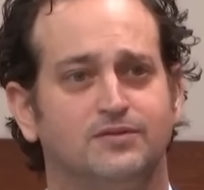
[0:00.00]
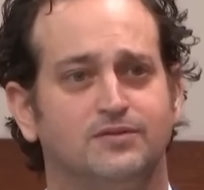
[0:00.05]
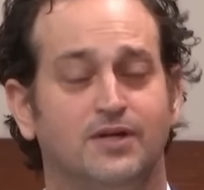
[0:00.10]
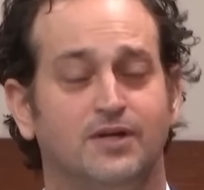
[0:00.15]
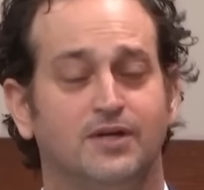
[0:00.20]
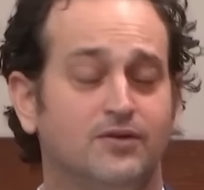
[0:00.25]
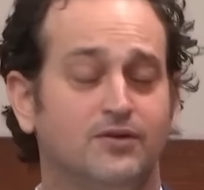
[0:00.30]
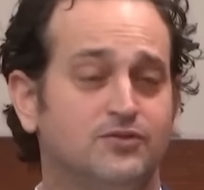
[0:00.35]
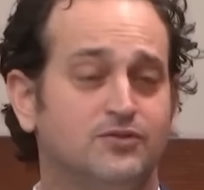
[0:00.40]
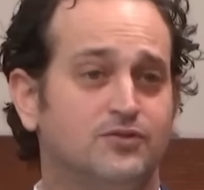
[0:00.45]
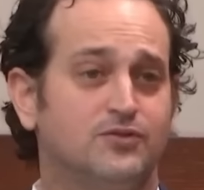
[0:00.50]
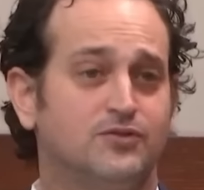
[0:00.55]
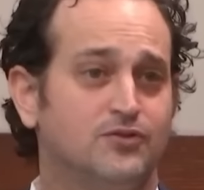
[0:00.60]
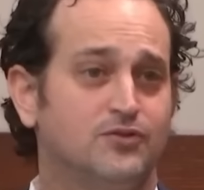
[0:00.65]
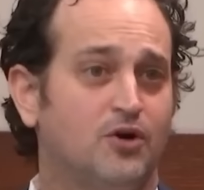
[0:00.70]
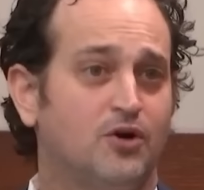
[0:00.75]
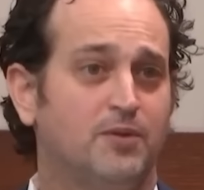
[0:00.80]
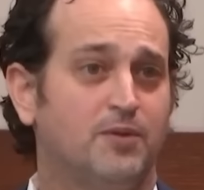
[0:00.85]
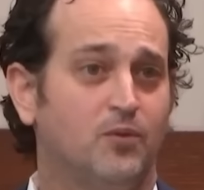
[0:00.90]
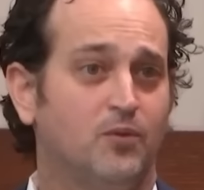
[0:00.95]
Yeah, those
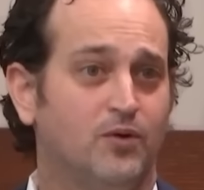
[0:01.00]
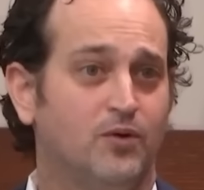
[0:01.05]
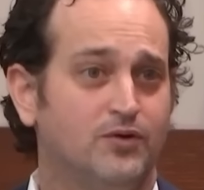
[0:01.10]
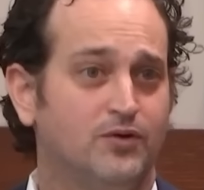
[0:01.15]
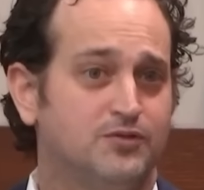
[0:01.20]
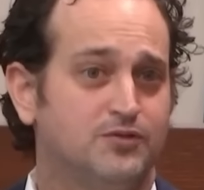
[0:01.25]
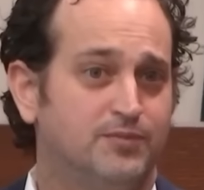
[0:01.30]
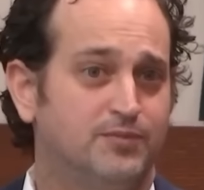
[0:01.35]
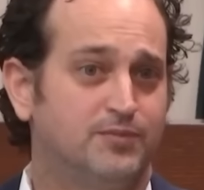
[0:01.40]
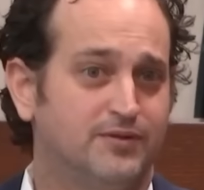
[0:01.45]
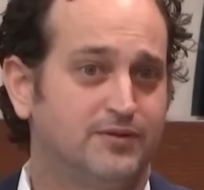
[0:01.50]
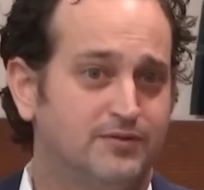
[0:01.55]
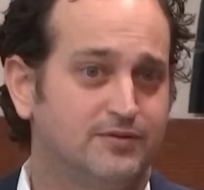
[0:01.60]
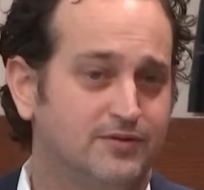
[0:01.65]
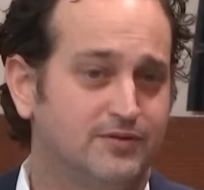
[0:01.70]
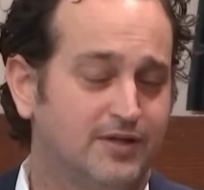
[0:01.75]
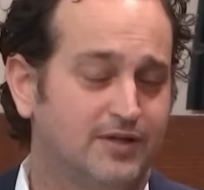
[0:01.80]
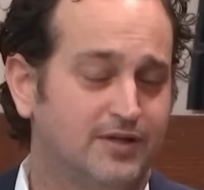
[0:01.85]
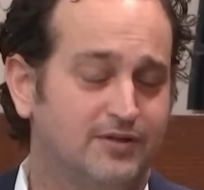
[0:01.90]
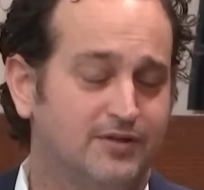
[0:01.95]
are my words, but
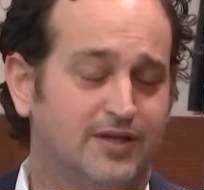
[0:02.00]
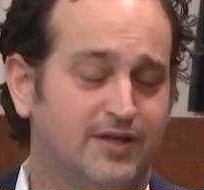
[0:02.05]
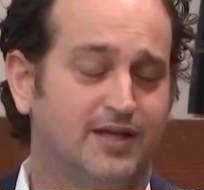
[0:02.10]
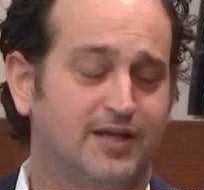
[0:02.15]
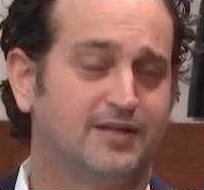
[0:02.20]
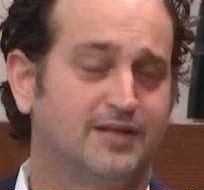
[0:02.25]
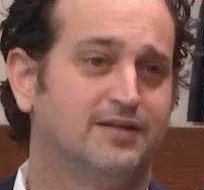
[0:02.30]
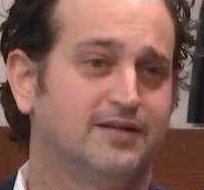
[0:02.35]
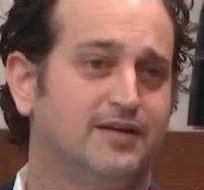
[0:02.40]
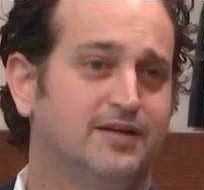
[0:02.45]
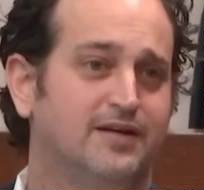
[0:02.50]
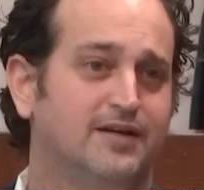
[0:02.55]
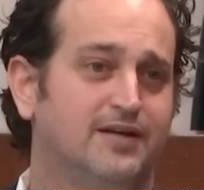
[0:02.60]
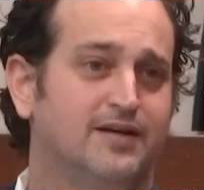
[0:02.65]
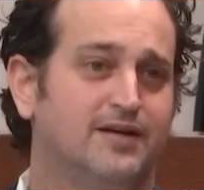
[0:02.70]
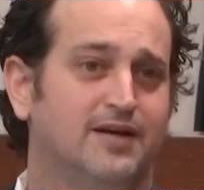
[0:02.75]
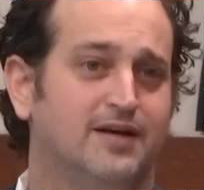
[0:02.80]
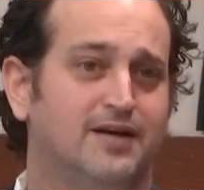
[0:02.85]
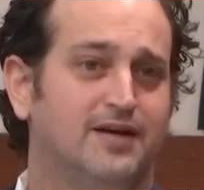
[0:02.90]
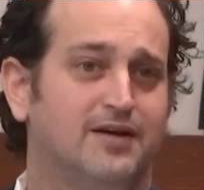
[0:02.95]
you can't,
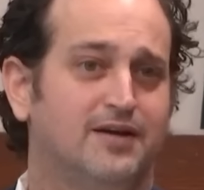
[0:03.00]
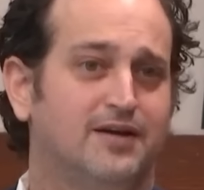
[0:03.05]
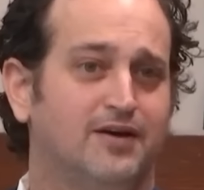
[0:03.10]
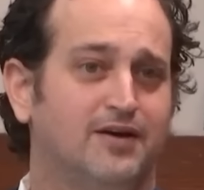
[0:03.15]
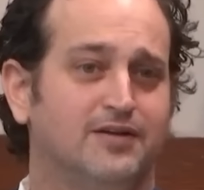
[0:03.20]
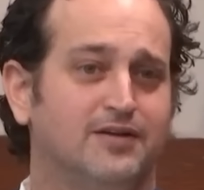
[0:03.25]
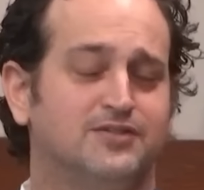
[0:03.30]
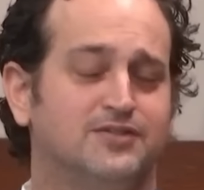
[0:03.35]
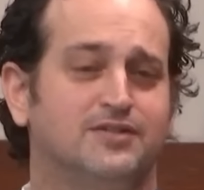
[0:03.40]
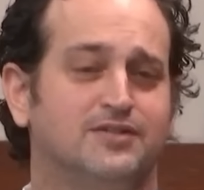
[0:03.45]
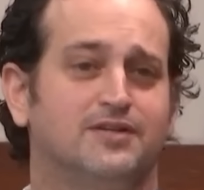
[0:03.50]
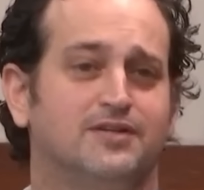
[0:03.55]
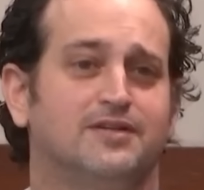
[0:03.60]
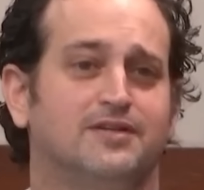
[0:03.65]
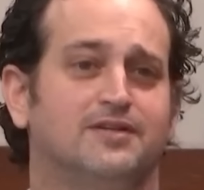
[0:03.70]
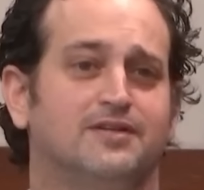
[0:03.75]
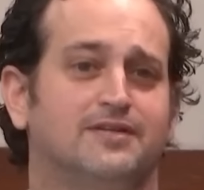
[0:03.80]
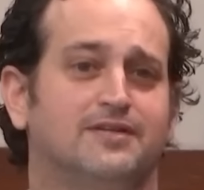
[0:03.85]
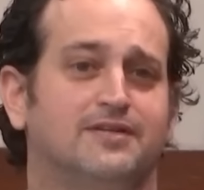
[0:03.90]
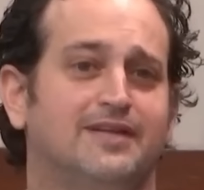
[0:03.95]

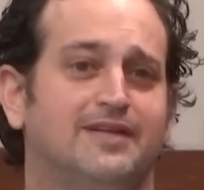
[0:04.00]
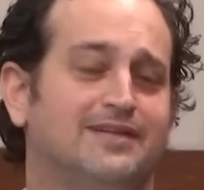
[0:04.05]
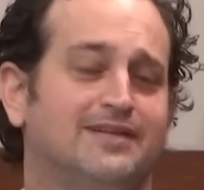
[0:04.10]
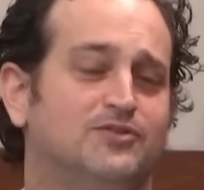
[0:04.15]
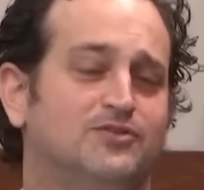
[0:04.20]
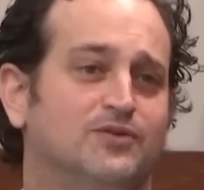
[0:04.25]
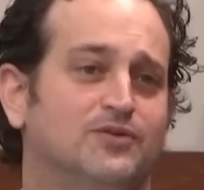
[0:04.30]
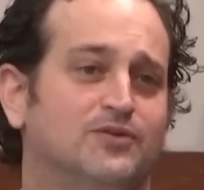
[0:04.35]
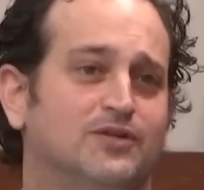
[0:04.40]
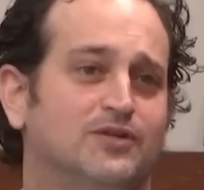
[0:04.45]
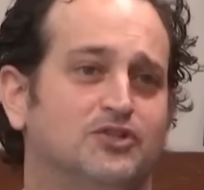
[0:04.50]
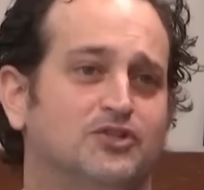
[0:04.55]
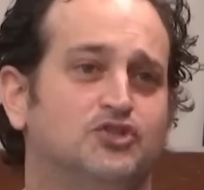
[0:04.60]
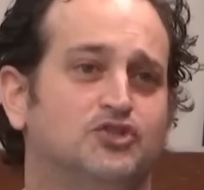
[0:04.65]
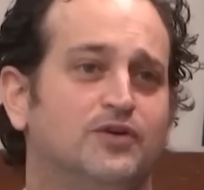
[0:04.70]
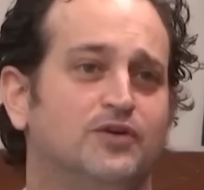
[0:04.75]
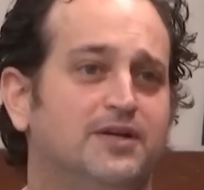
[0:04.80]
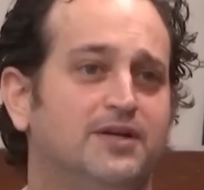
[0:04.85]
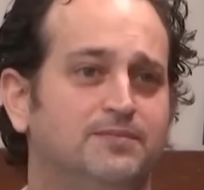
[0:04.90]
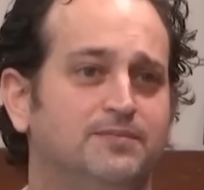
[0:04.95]
not to an
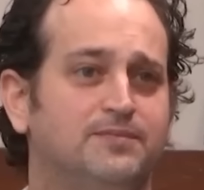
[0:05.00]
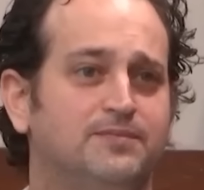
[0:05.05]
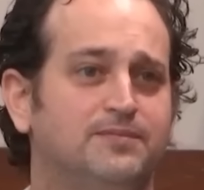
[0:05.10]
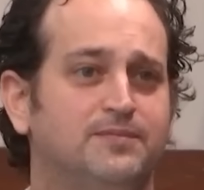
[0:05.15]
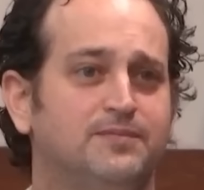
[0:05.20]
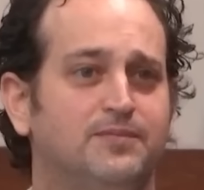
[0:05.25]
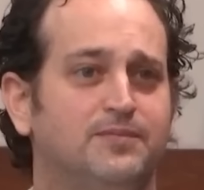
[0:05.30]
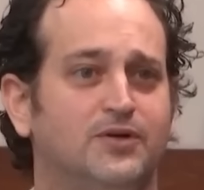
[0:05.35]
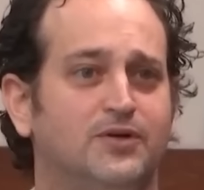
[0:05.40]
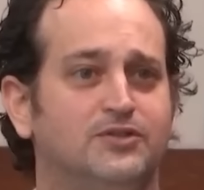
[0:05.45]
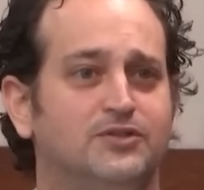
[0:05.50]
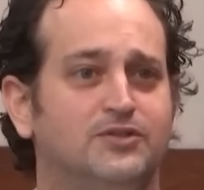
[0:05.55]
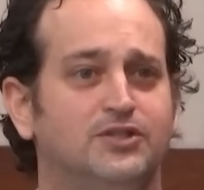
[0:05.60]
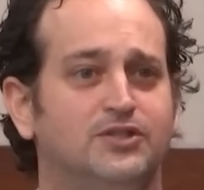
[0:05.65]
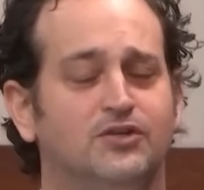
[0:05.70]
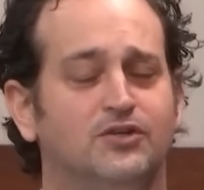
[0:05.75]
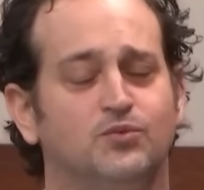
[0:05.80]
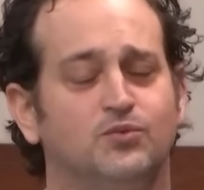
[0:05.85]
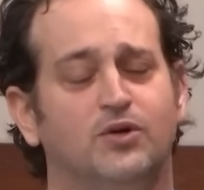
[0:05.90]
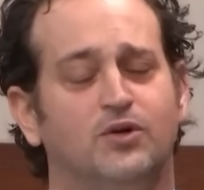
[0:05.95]
extreme, but she
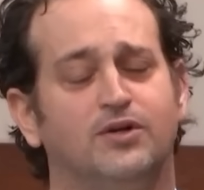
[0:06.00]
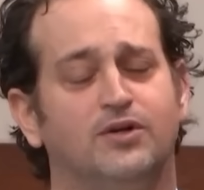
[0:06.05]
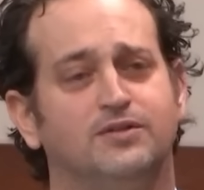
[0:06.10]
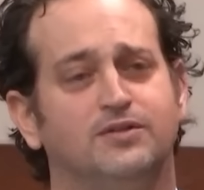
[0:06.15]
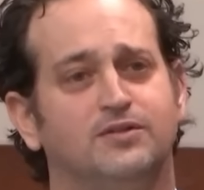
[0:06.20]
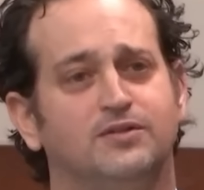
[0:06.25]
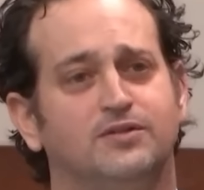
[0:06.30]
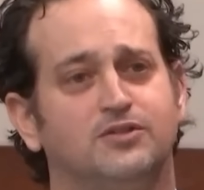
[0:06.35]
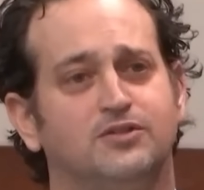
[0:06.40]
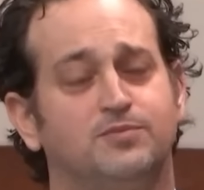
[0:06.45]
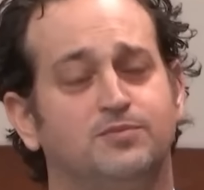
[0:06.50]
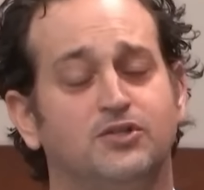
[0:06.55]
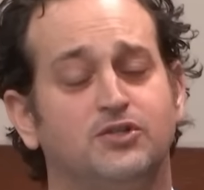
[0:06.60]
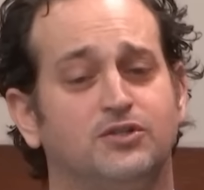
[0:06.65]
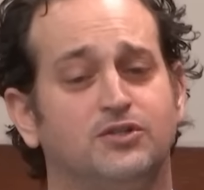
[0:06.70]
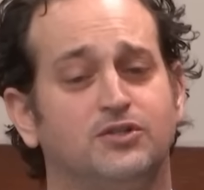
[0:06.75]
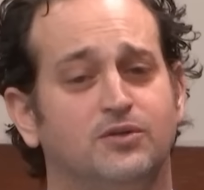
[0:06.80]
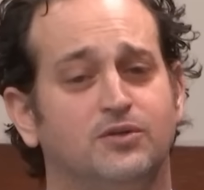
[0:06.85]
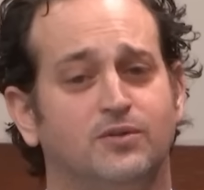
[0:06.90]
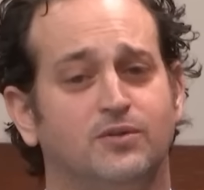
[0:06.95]
does worry,
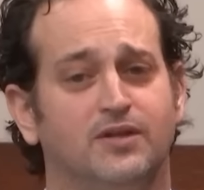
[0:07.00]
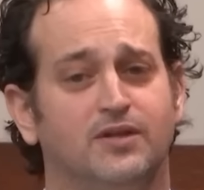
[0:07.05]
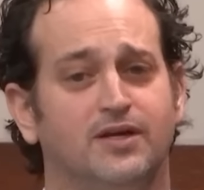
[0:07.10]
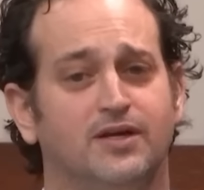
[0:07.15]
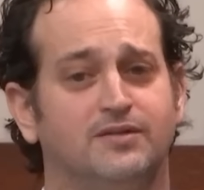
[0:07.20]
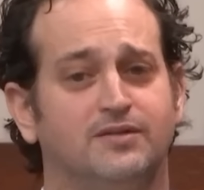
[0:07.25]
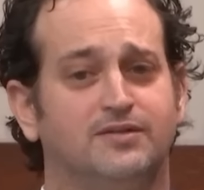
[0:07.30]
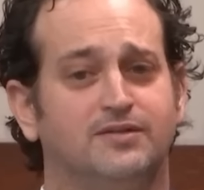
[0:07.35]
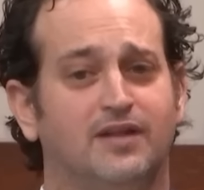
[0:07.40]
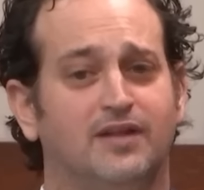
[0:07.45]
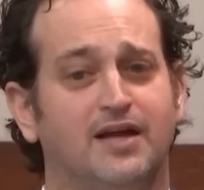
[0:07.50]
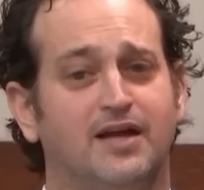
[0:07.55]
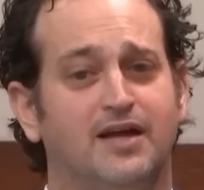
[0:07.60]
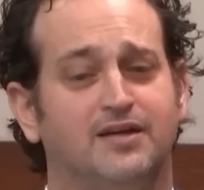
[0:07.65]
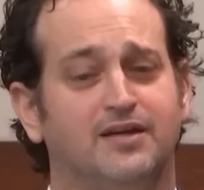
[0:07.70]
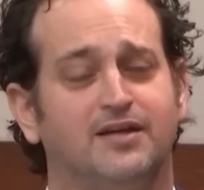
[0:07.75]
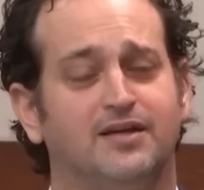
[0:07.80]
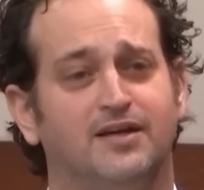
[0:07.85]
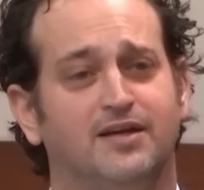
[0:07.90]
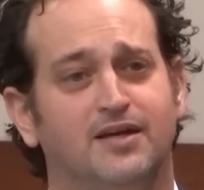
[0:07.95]
especially when like Latin
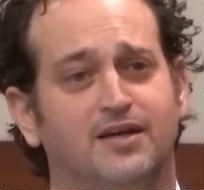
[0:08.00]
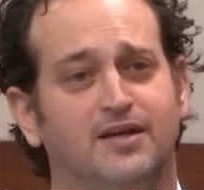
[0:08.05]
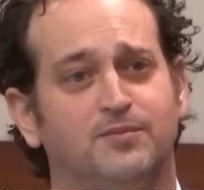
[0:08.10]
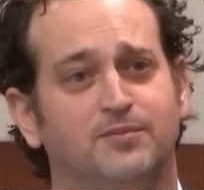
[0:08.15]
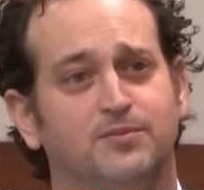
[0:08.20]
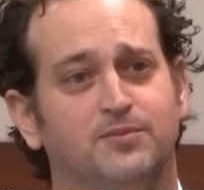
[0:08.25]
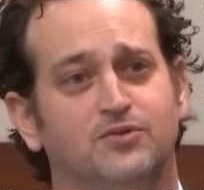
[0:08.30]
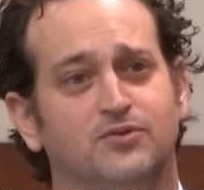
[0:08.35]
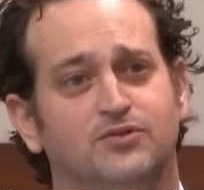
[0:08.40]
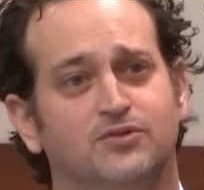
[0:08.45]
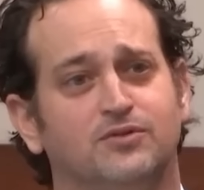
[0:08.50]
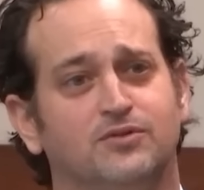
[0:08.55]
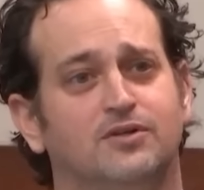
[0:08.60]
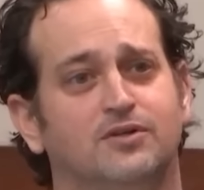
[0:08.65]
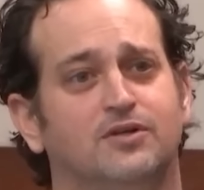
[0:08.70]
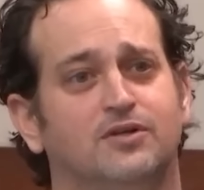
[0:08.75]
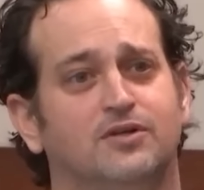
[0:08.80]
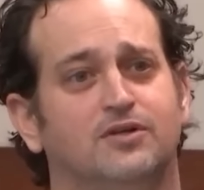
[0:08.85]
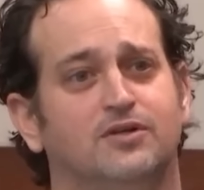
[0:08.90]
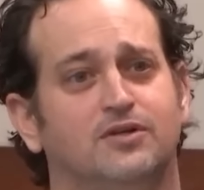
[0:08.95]
King gang members are
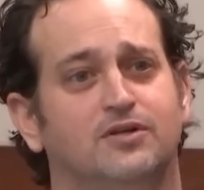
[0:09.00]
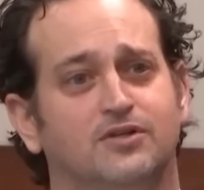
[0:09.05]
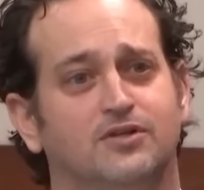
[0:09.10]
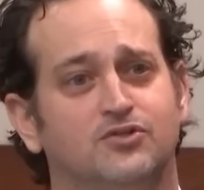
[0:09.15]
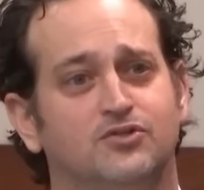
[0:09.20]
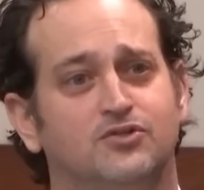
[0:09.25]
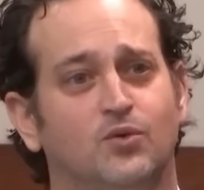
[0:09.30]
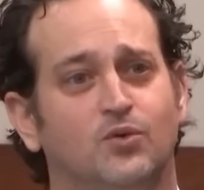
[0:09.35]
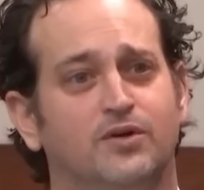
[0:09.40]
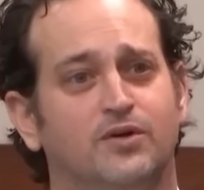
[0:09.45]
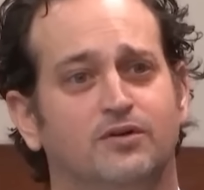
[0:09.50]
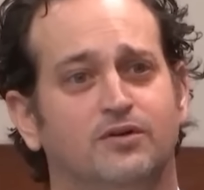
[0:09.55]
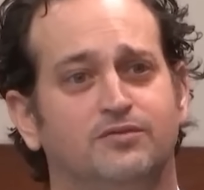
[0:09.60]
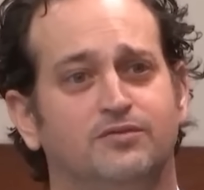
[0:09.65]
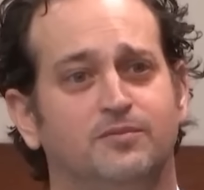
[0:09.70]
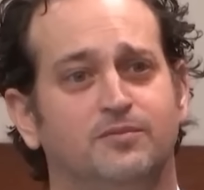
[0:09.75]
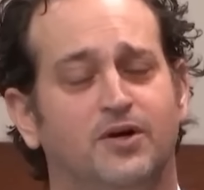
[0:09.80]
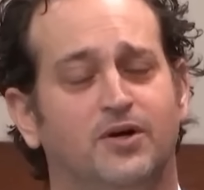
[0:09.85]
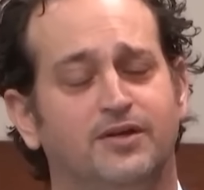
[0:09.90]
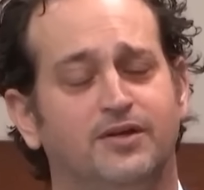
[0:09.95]
extorting her
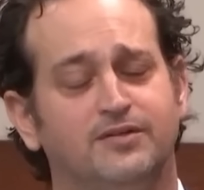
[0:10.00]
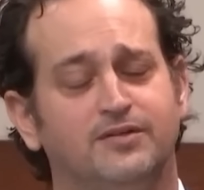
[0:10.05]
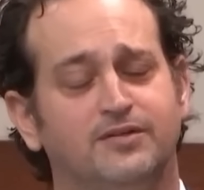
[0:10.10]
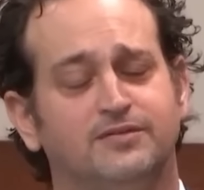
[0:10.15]
for money.